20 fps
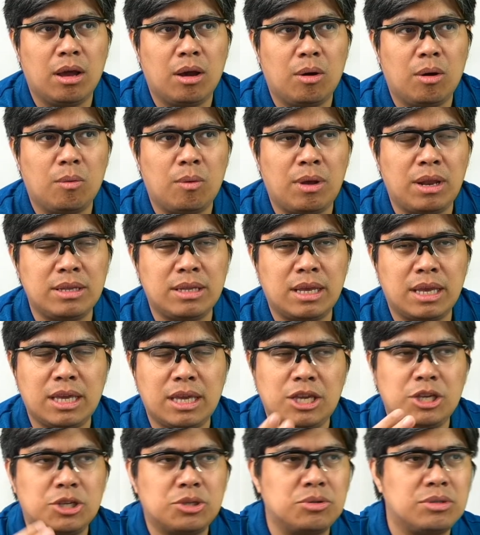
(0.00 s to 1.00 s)
Well, the
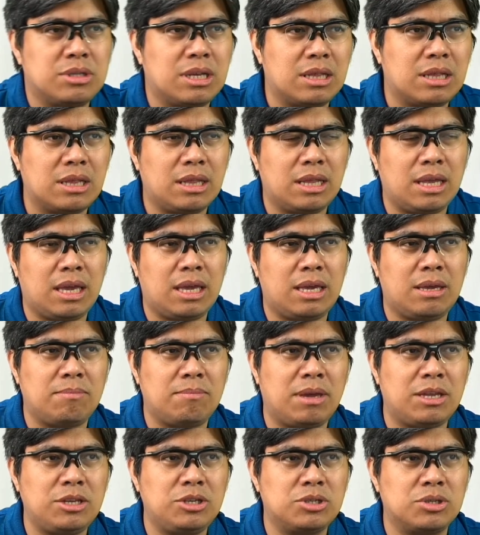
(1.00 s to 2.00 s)
issue that they
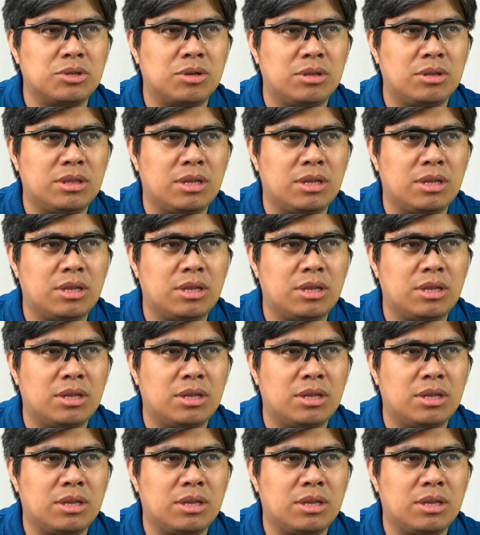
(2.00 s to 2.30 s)
mentioned,